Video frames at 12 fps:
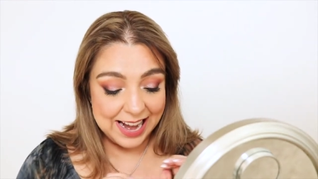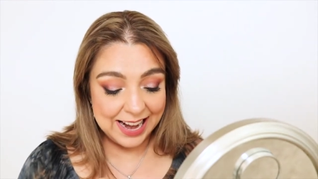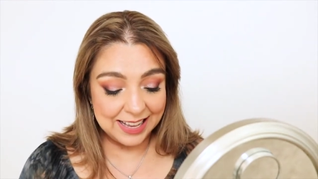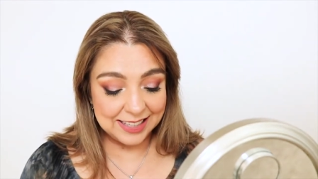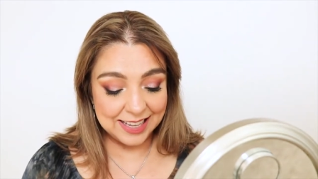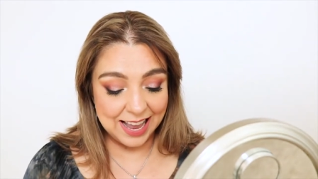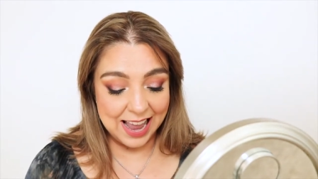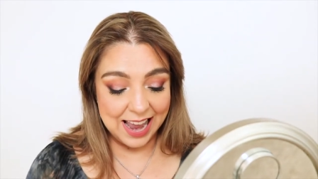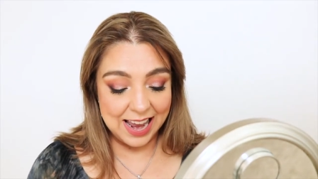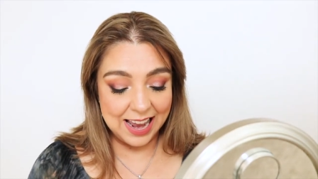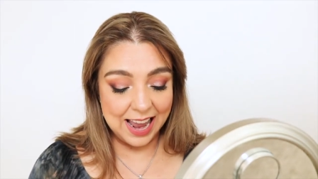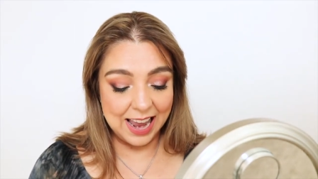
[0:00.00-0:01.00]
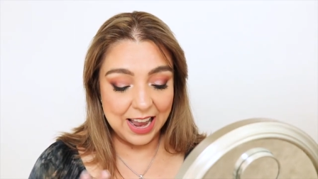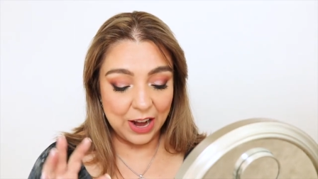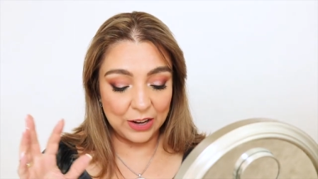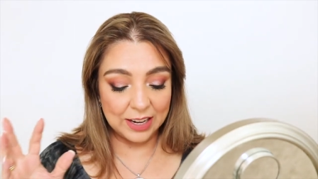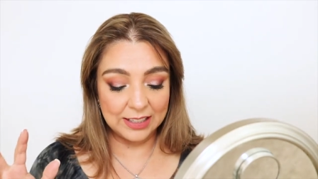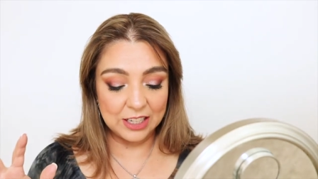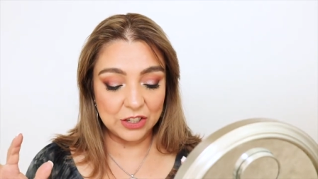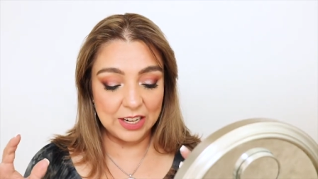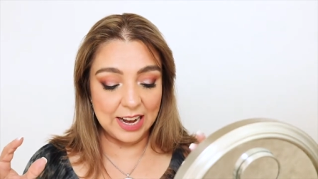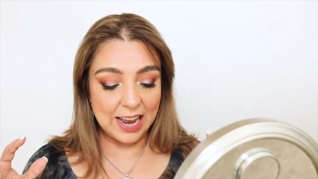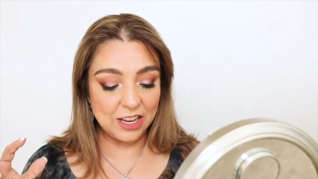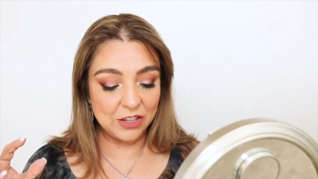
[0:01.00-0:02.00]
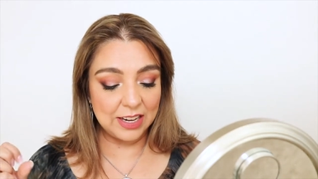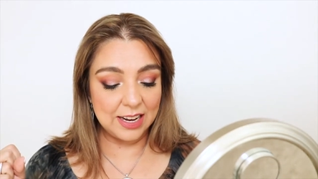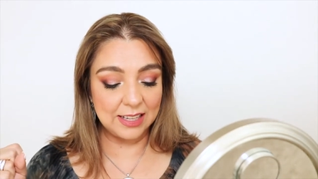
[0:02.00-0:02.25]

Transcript: It is a, a hair conditioning agent,